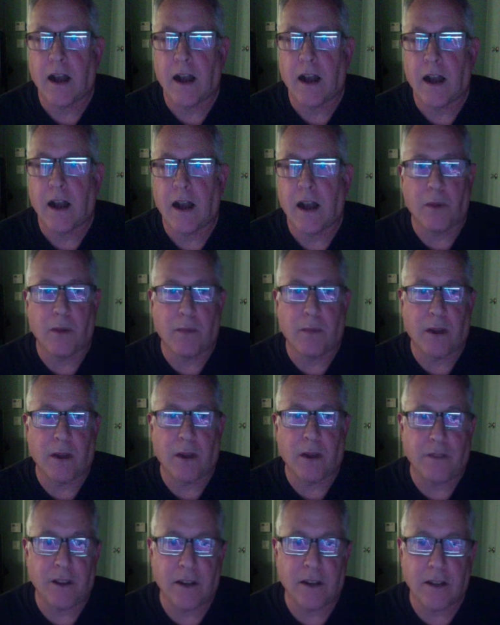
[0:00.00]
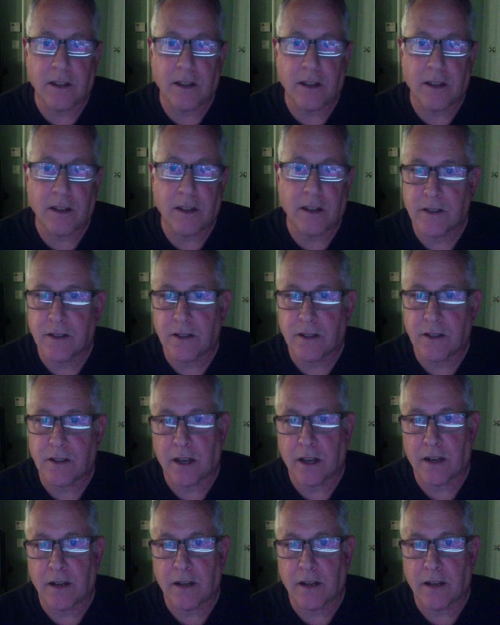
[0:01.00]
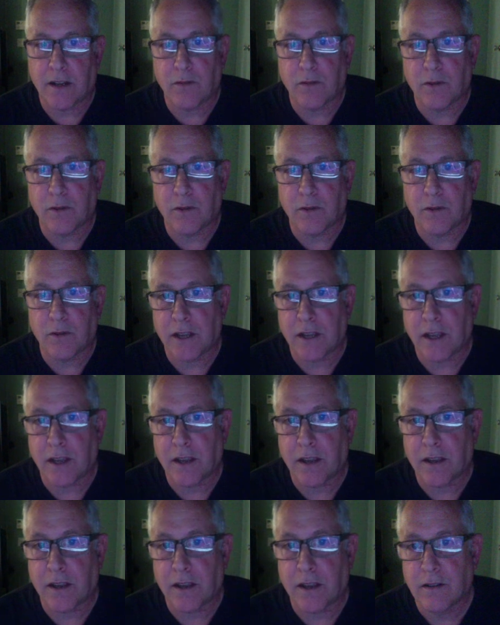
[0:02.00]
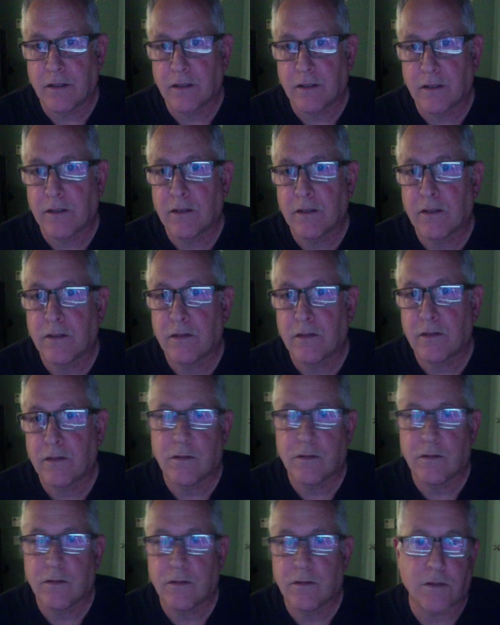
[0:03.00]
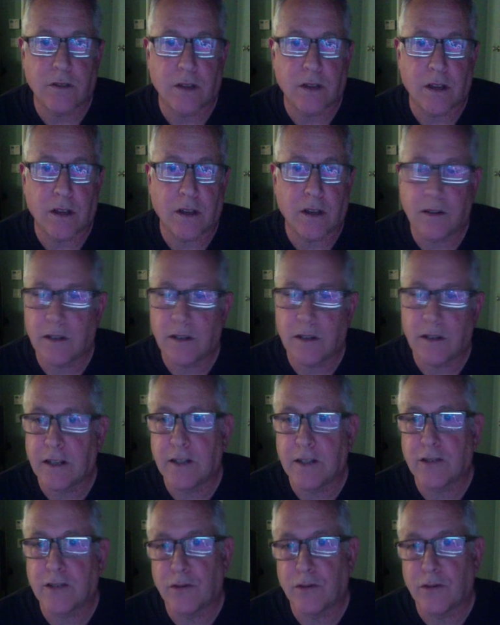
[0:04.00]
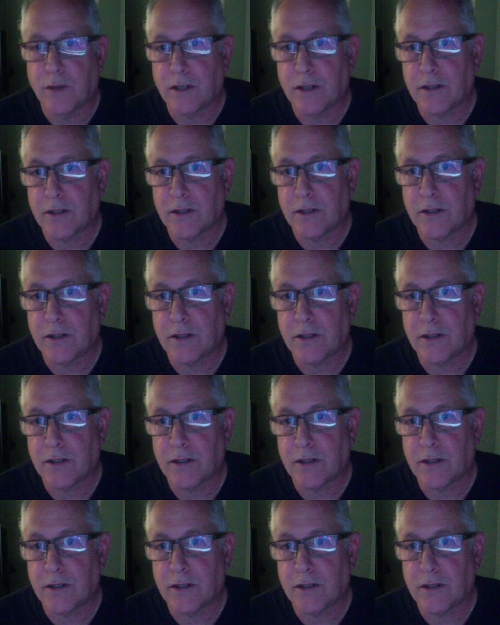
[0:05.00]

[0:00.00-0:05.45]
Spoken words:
But my feeling is that it will take at least 2 months